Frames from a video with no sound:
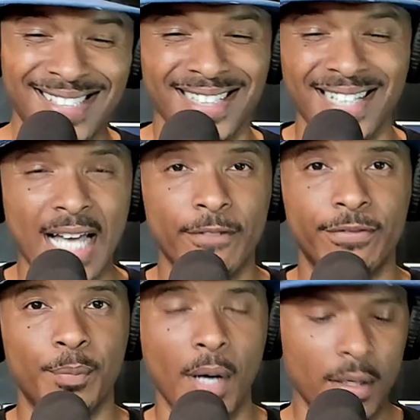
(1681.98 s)
lot of
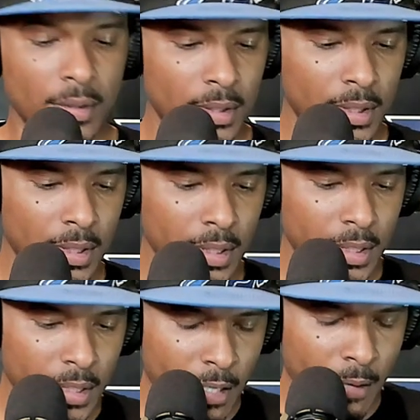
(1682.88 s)
football.
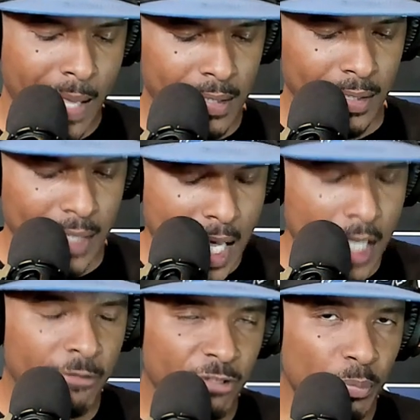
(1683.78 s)
That's a
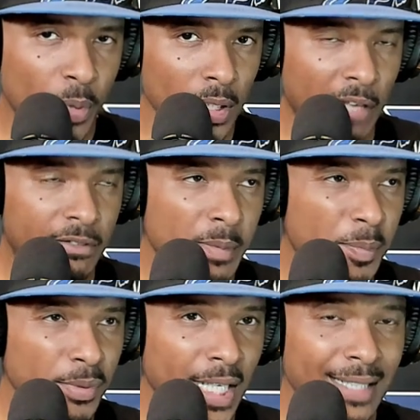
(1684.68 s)
lot of football left to be
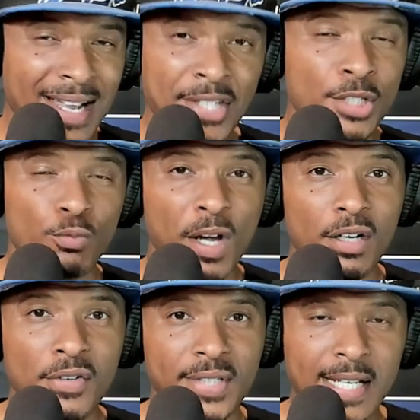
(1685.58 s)
played, and that's just
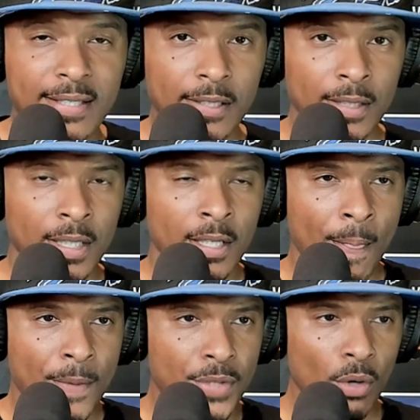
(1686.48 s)
regular season.
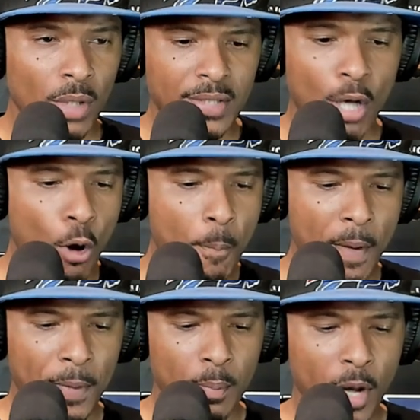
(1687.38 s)
So let's hope
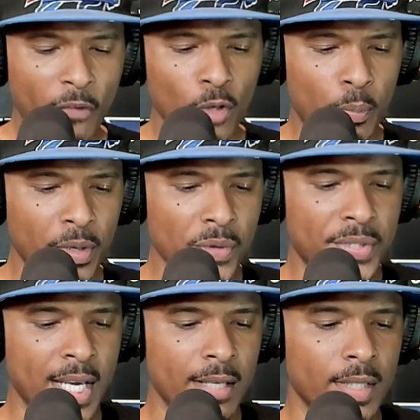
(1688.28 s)
that the Buffalo Bills
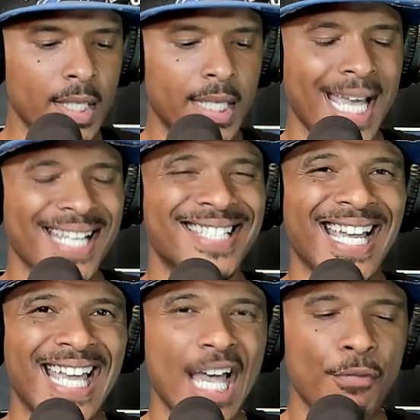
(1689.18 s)
can
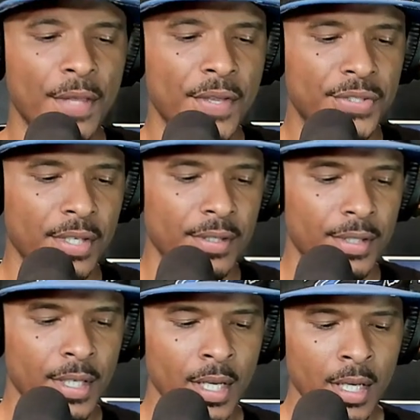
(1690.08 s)
stay healthy this year
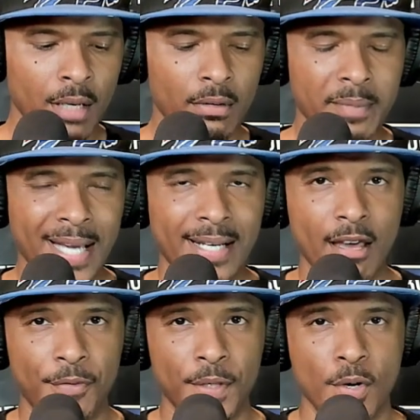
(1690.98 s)
and remain
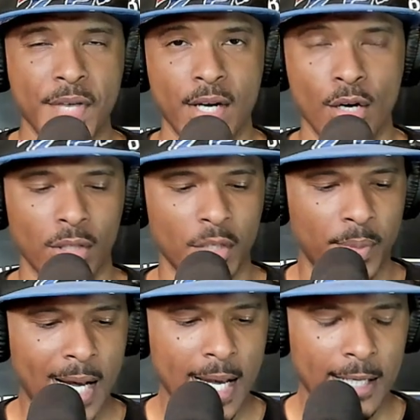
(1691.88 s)
healthy with that early
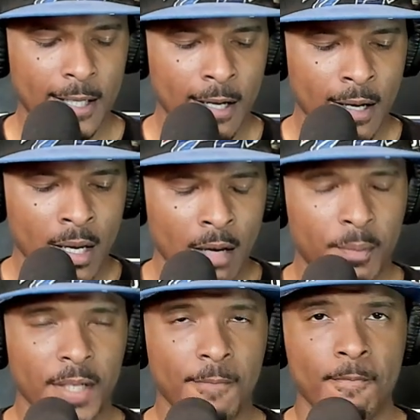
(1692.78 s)
bye.
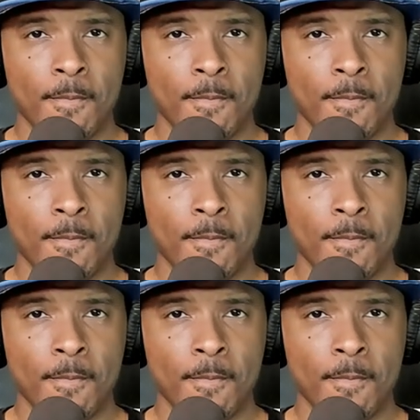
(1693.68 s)
But